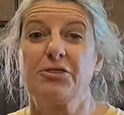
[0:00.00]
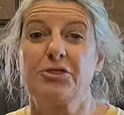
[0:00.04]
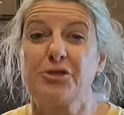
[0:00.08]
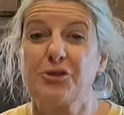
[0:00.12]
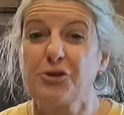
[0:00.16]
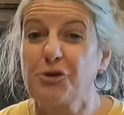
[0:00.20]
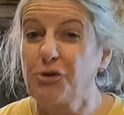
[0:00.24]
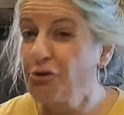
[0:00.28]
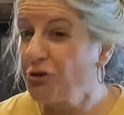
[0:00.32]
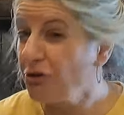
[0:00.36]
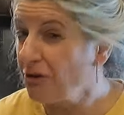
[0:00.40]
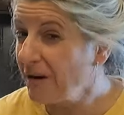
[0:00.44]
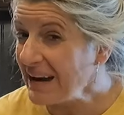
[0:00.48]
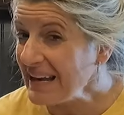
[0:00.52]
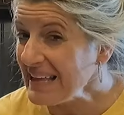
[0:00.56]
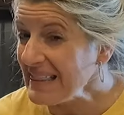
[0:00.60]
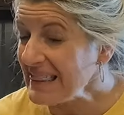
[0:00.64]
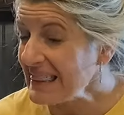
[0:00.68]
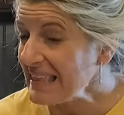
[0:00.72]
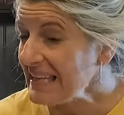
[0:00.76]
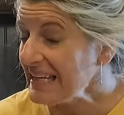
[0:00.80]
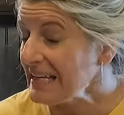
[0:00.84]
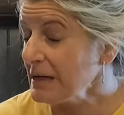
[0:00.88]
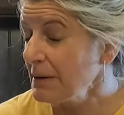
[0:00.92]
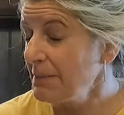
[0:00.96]
The great
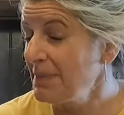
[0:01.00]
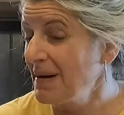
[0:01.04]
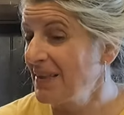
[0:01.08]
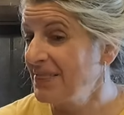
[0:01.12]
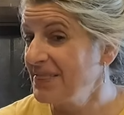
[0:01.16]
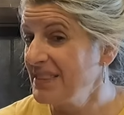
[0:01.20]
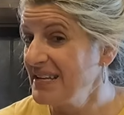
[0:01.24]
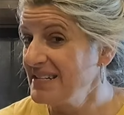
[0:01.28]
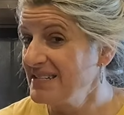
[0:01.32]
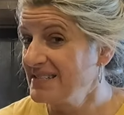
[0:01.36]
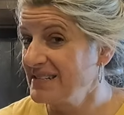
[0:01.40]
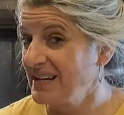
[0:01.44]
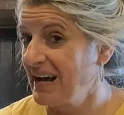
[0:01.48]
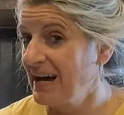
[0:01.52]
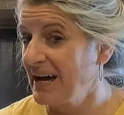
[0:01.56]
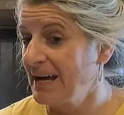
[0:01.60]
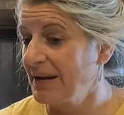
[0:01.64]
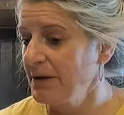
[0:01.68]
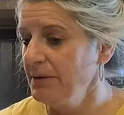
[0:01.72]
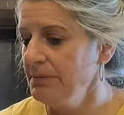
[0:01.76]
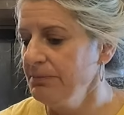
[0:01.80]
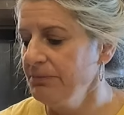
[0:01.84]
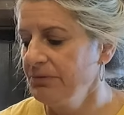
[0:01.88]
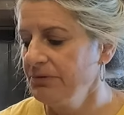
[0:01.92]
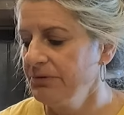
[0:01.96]
thing about these
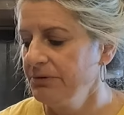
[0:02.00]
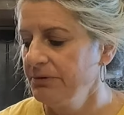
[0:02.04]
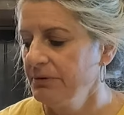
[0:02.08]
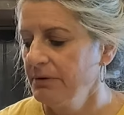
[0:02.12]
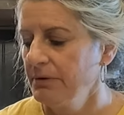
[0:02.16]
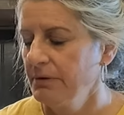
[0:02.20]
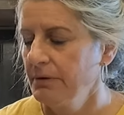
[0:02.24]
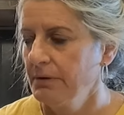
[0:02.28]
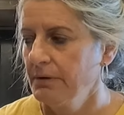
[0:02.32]
items,